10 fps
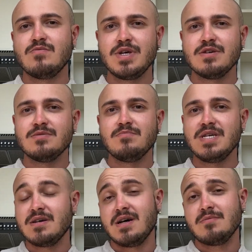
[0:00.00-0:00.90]
We could
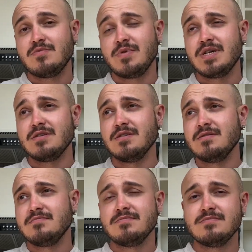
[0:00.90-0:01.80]
meet up, we
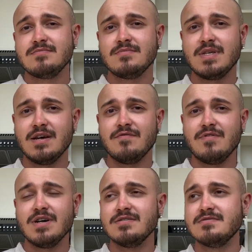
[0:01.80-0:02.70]
could have
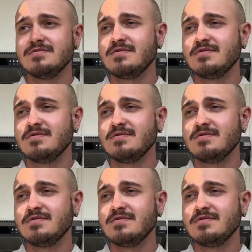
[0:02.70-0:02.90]
fun,